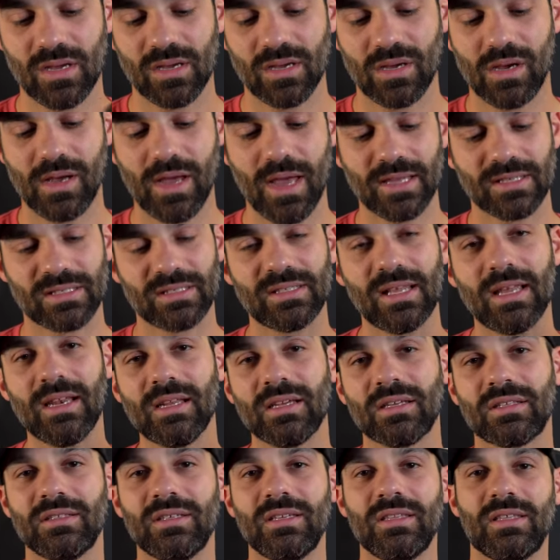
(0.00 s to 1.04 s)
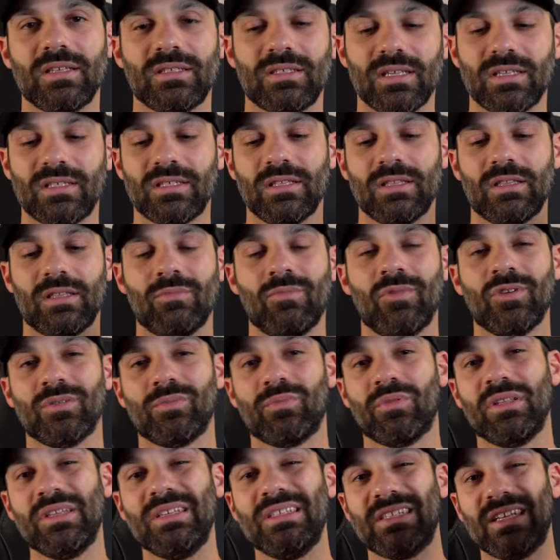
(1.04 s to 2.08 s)
Uh, aesthetically, this isn't the
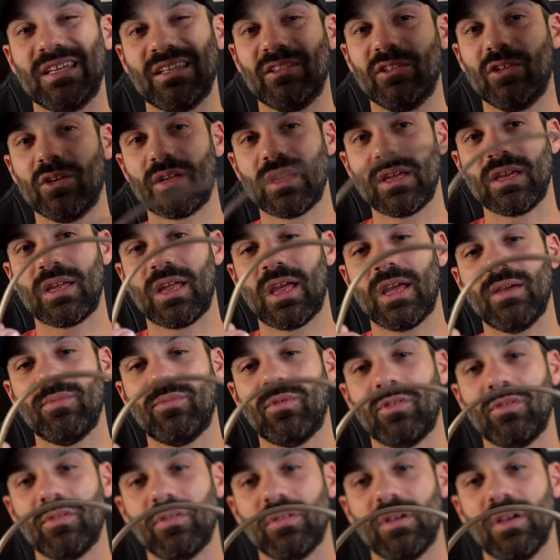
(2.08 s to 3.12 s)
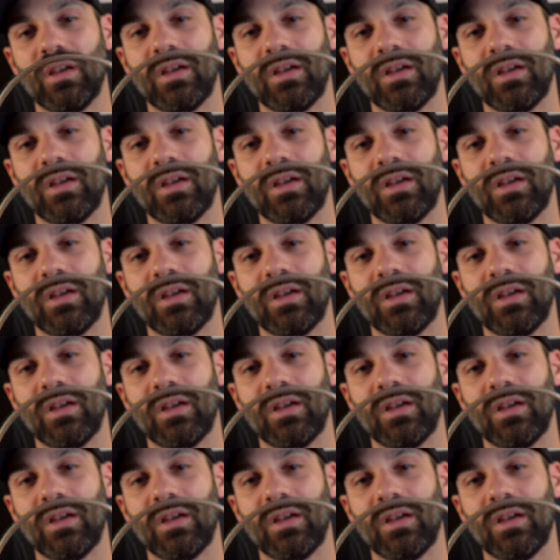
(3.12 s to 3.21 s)
most pleasing looking cable.